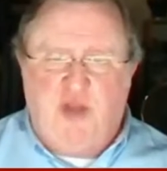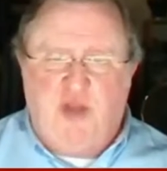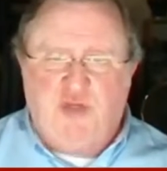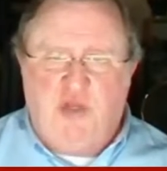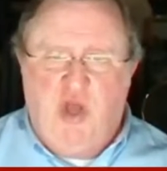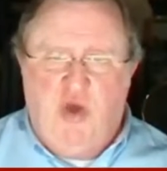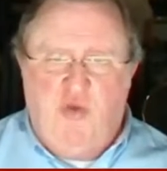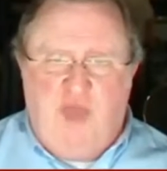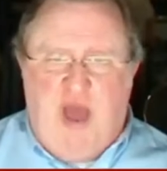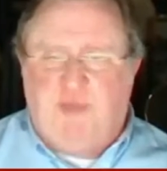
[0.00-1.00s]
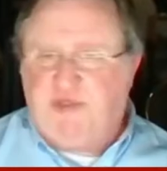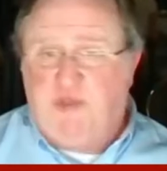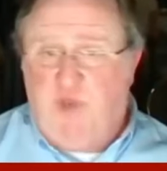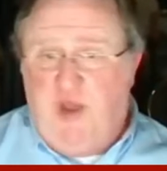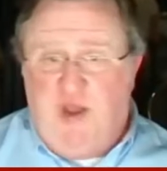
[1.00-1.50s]
thought it should go the
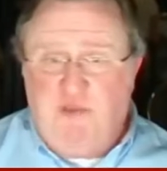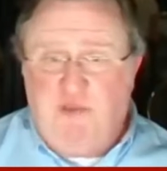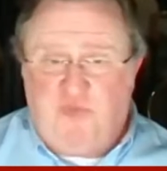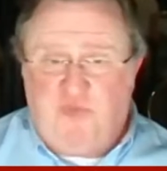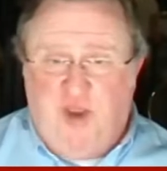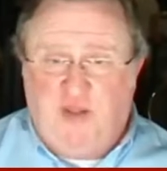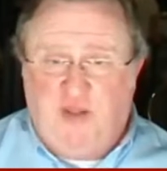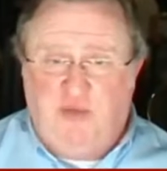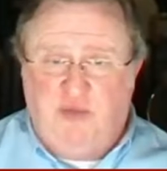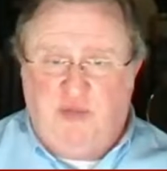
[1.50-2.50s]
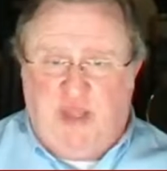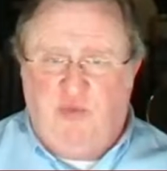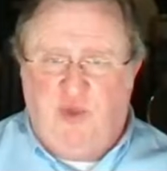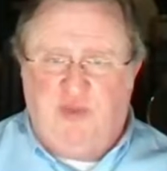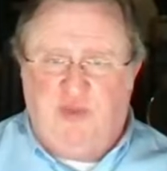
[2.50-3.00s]
opposite way. Frankly, you
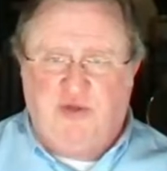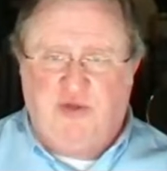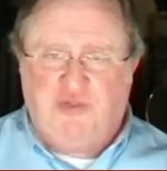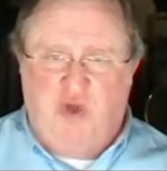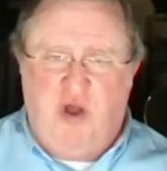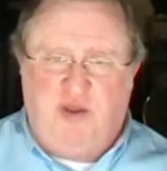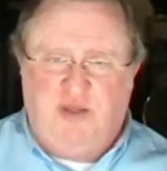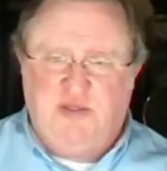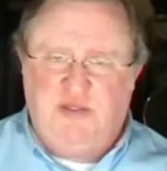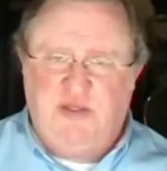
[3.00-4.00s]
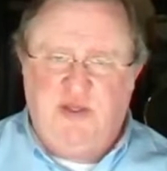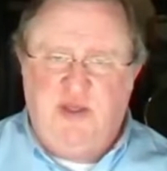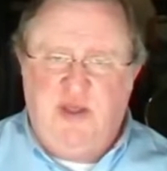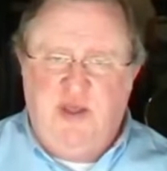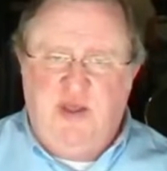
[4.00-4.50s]
lead with your strongest
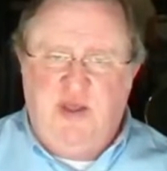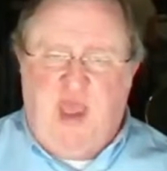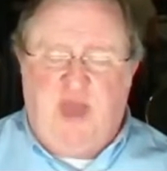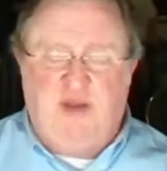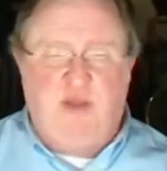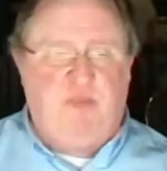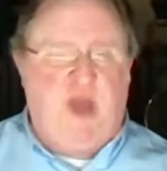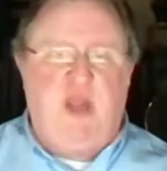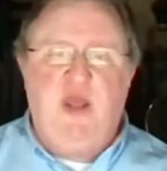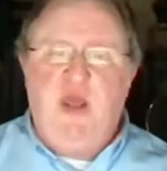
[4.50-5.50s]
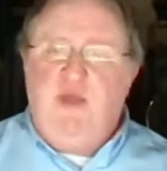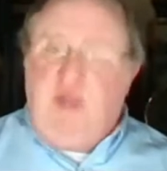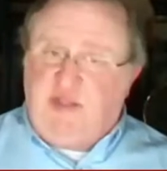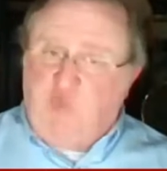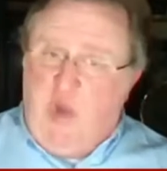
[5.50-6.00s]
candidate, but
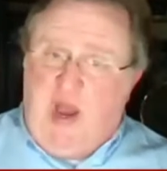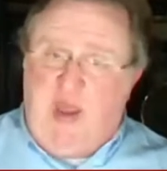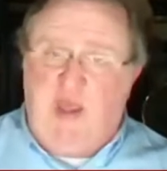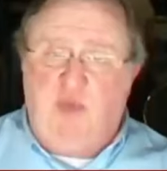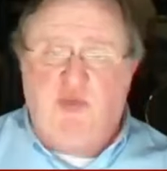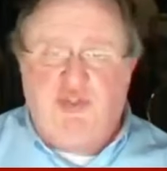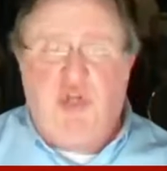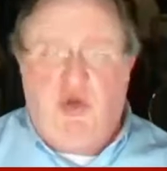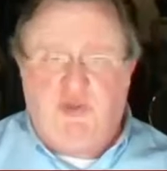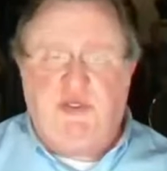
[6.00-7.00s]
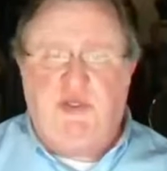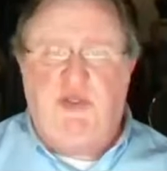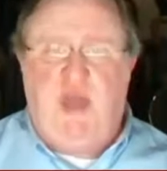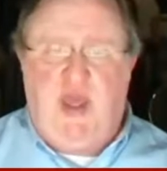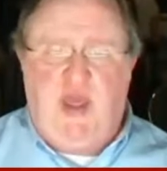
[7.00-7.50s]
that's why he was
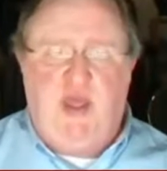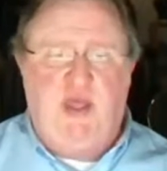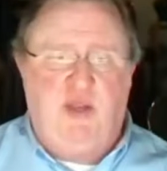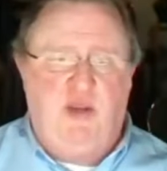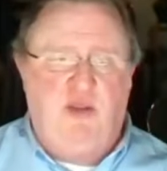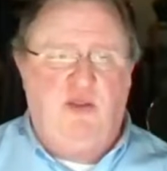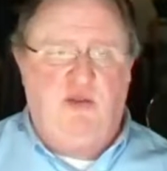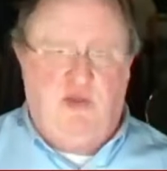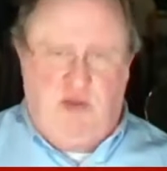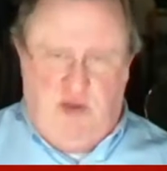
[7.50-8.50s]
chosen, and